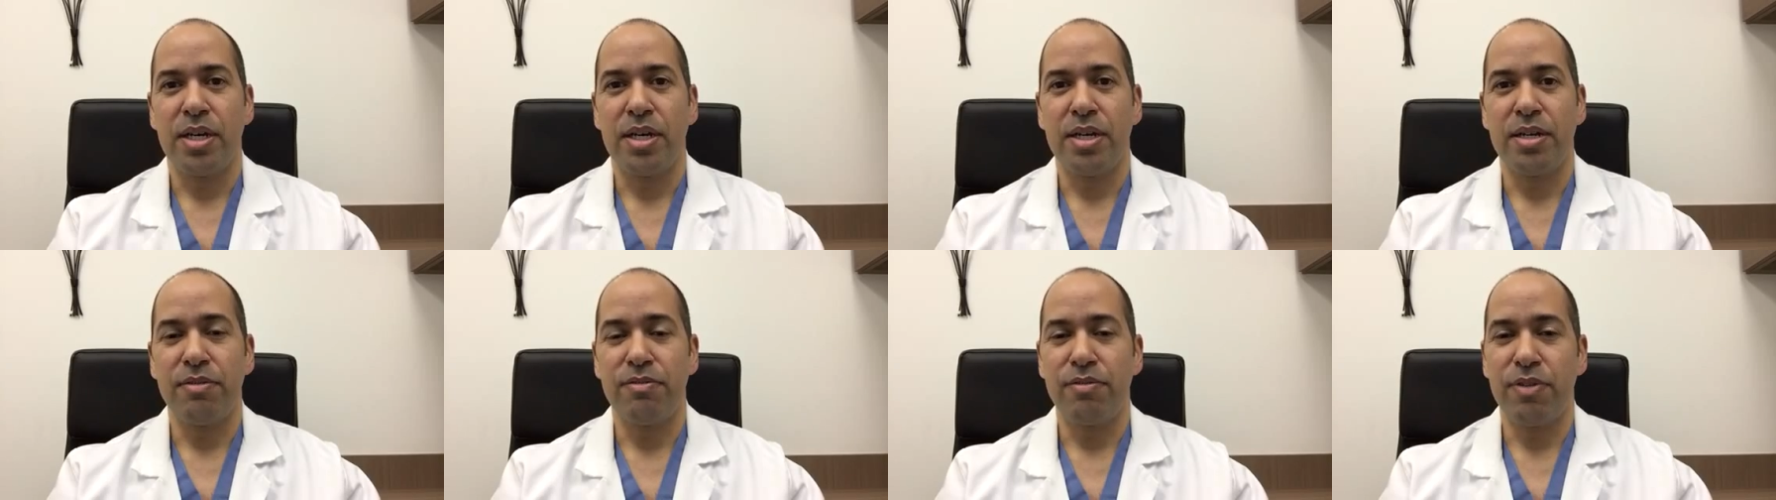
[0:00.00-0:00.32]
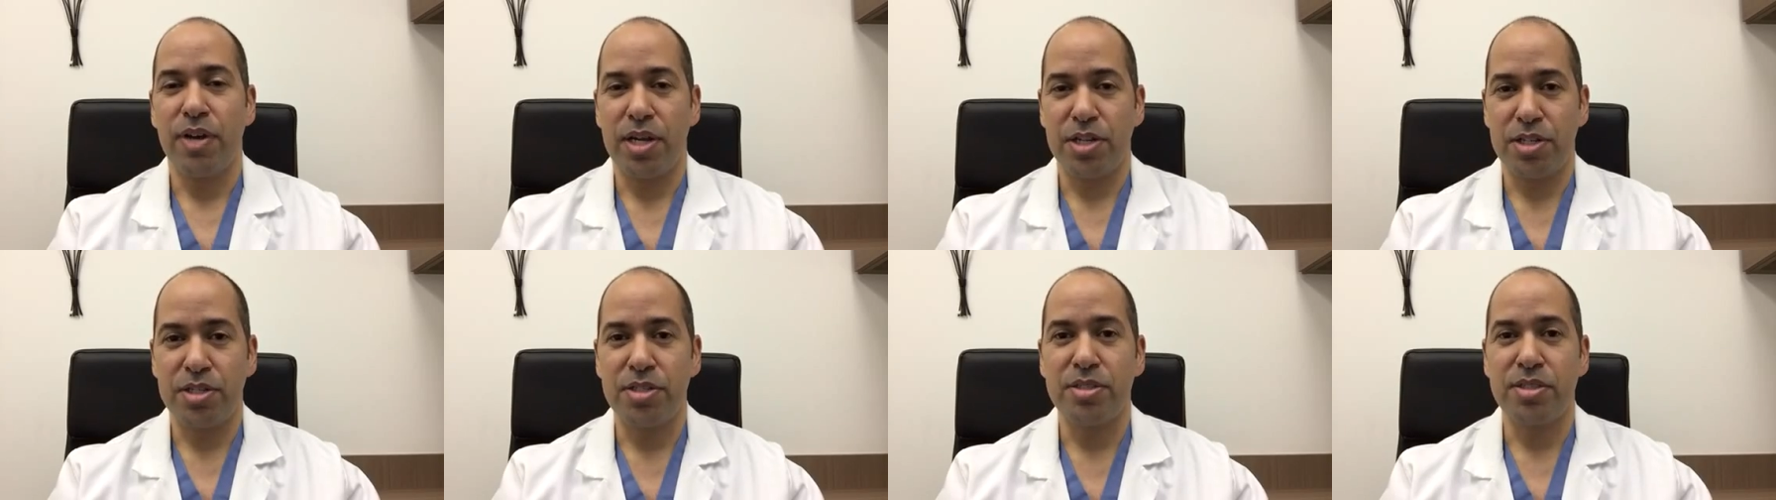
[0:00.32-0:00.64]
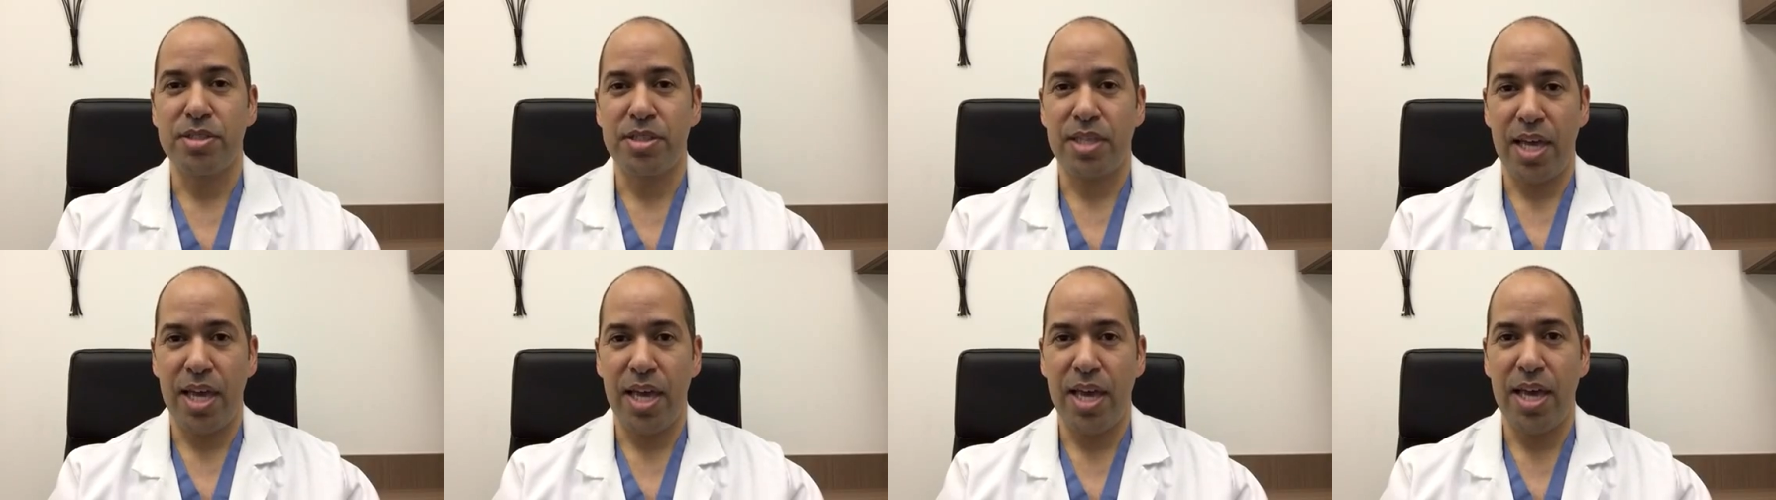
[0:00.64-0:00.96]

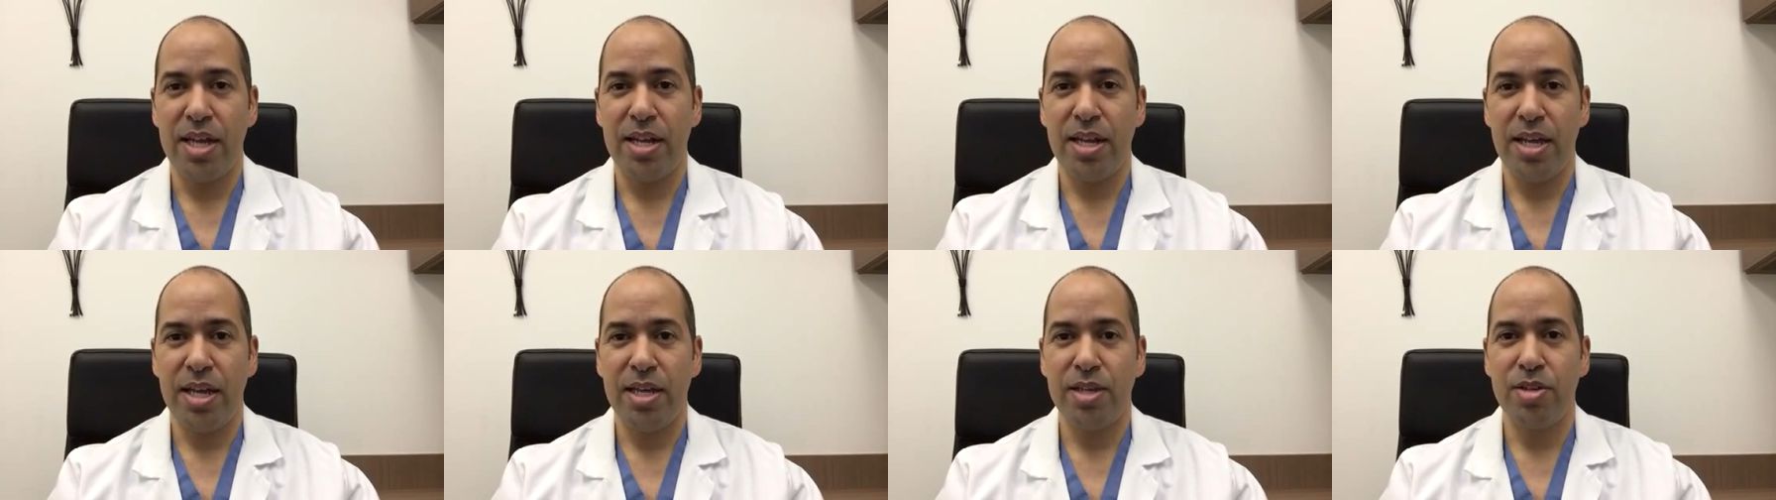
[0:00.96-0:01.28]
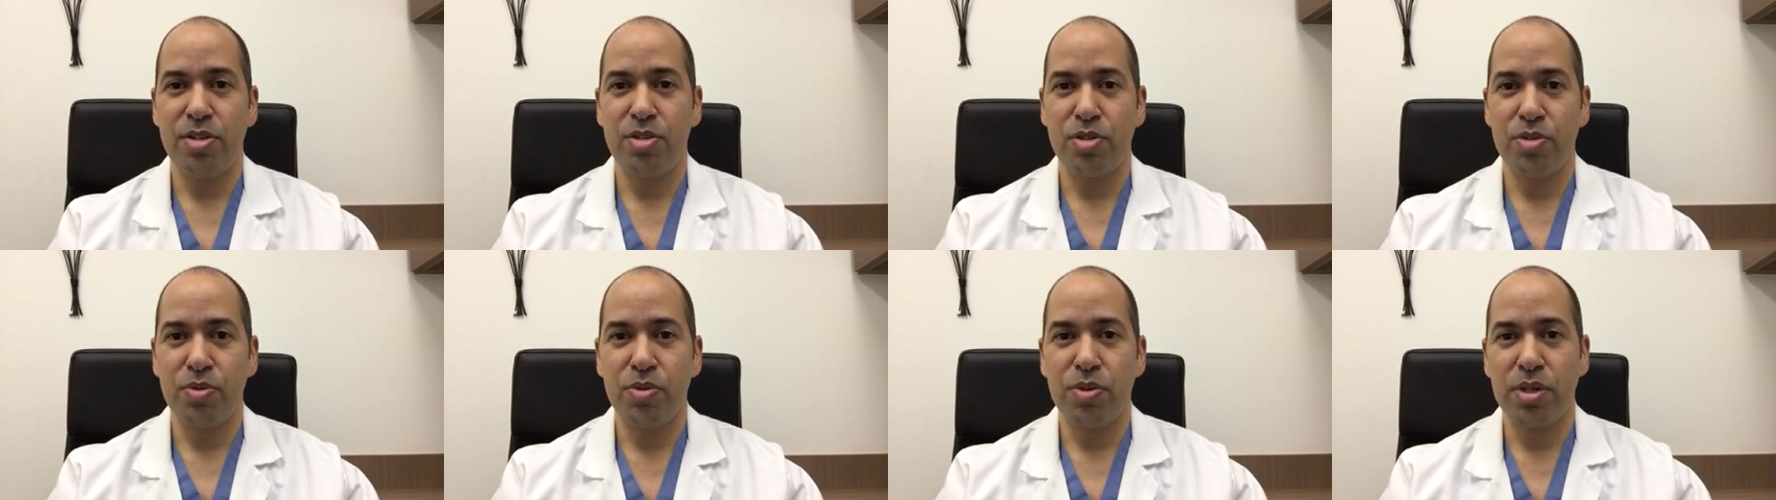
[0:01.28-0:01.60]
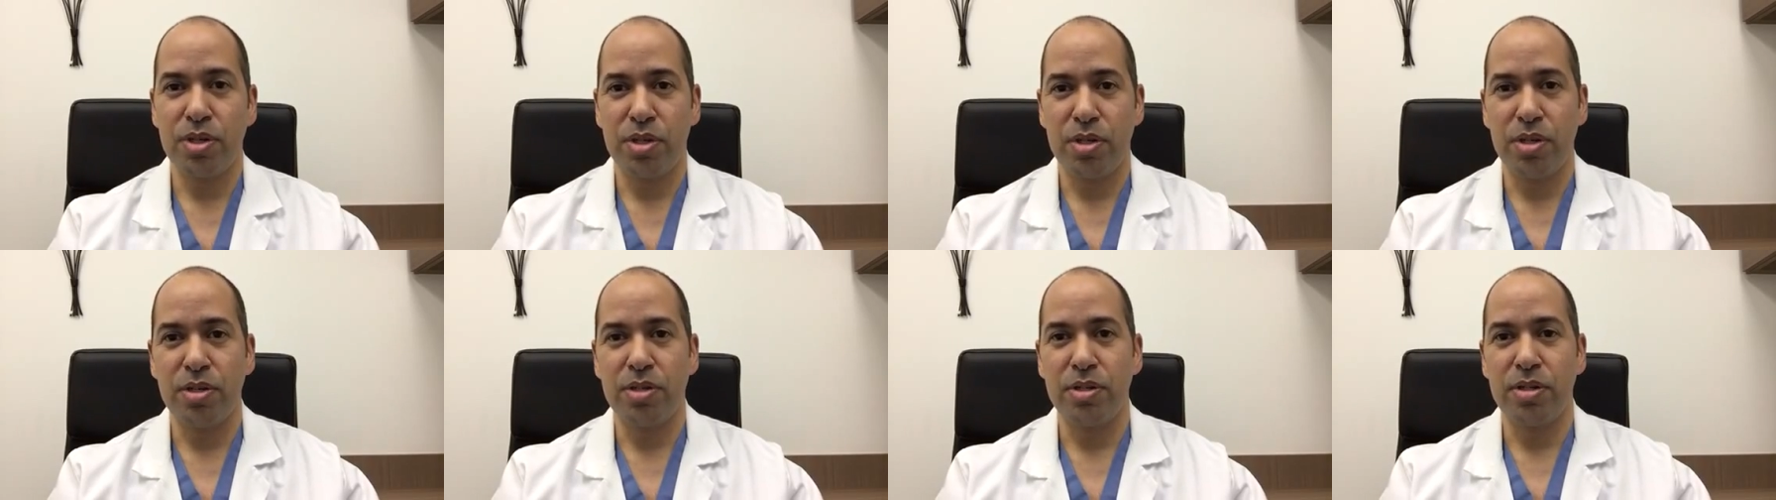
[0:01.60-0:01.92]
Infections can and do
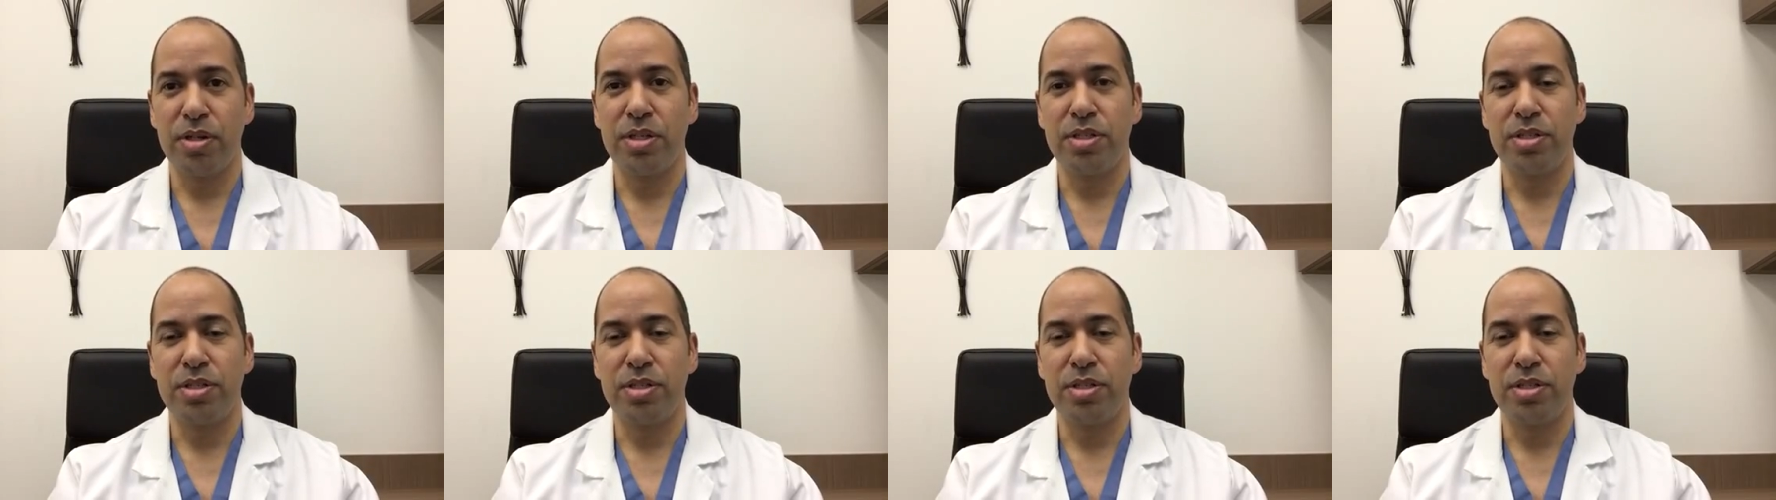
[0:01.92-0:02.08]
occur,